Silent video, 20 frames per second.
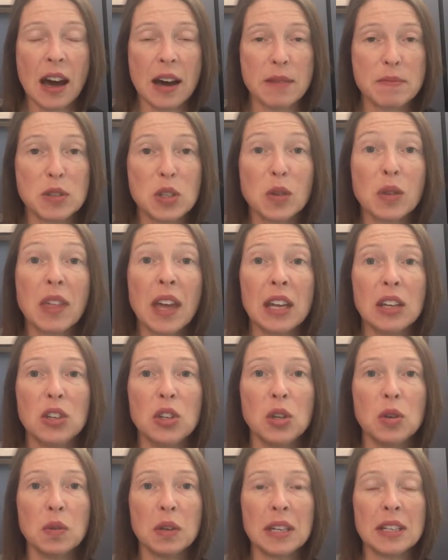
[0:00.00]
so that
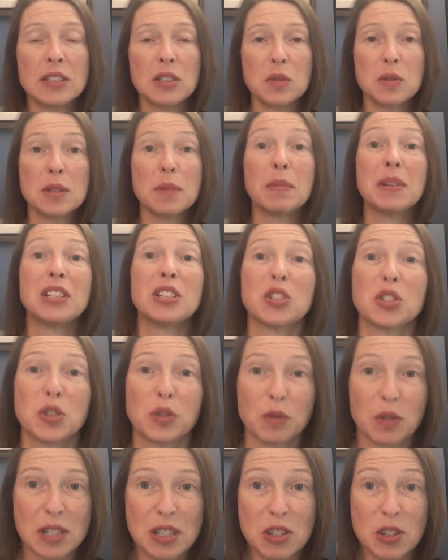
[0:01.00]
you can do some
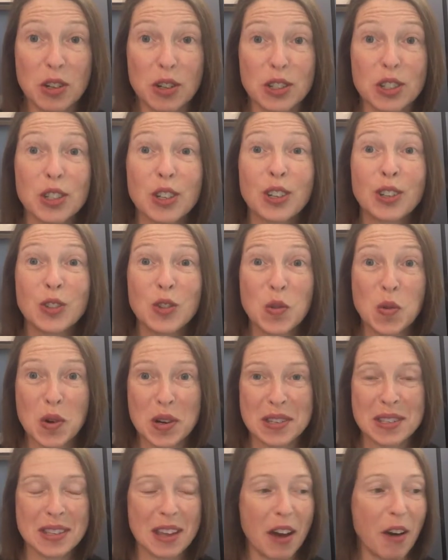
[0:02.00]
additional research
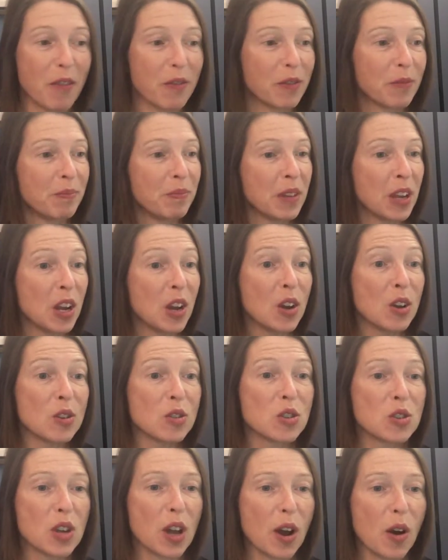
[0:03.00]
yourself.
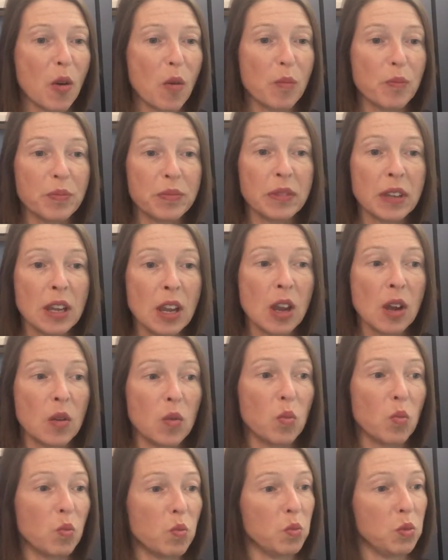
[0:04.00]
So
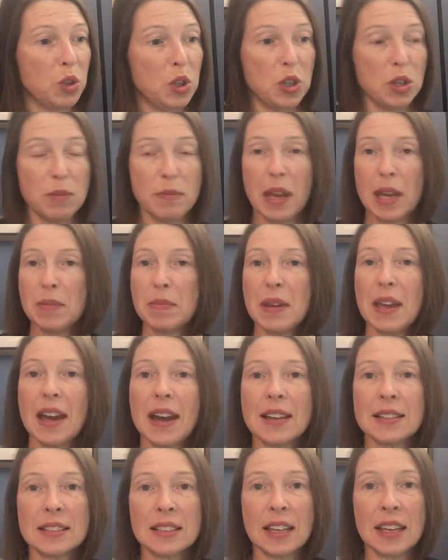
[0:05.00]
you may be
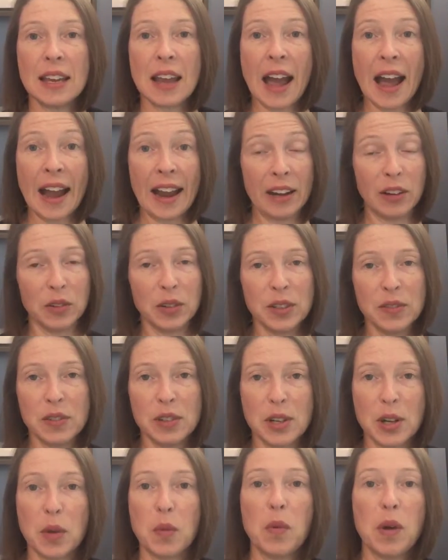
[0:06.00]
asking, I don't even
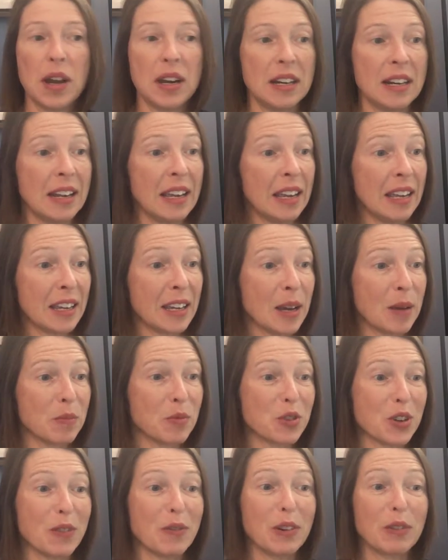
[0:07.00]
know what an
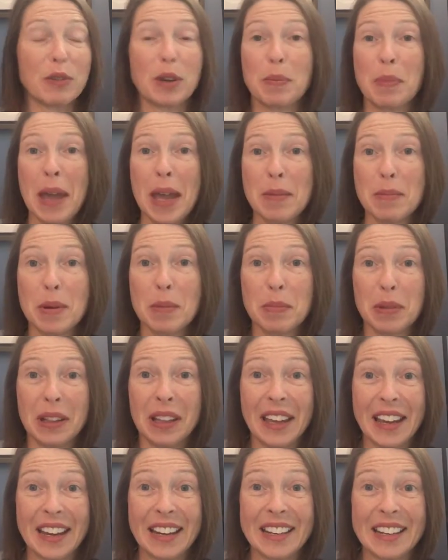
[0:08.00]
income-driven repayment
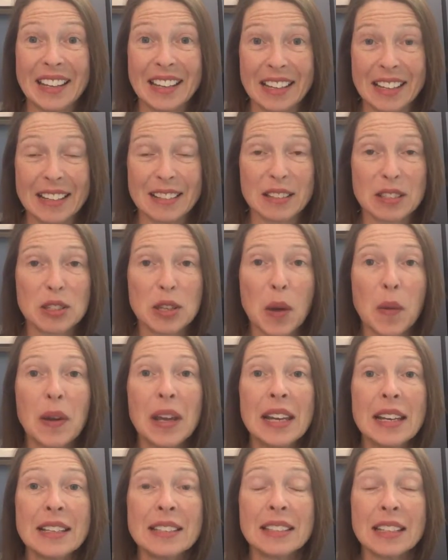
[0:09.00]
plan is. So
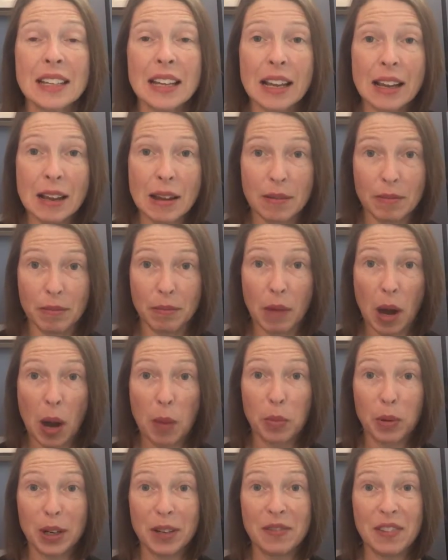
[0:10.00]
it is
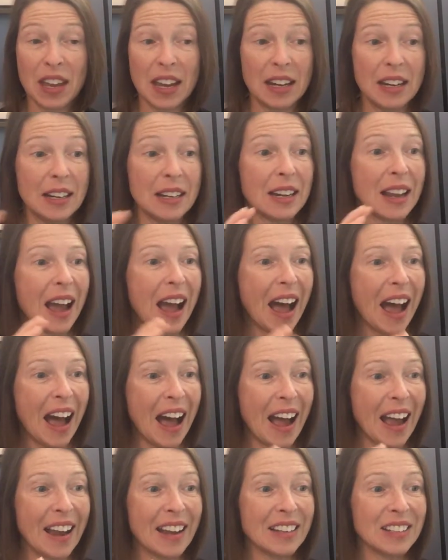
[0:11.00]
abbreviated
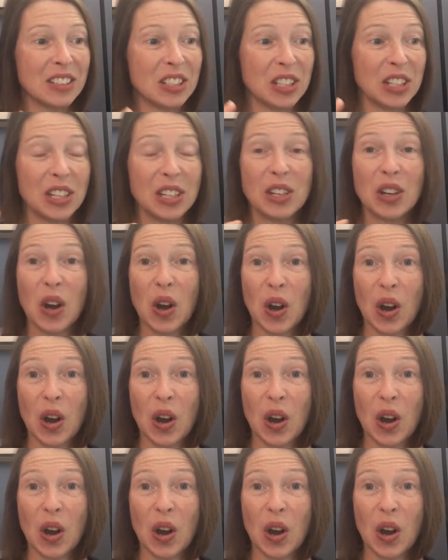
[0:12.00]
IDRP.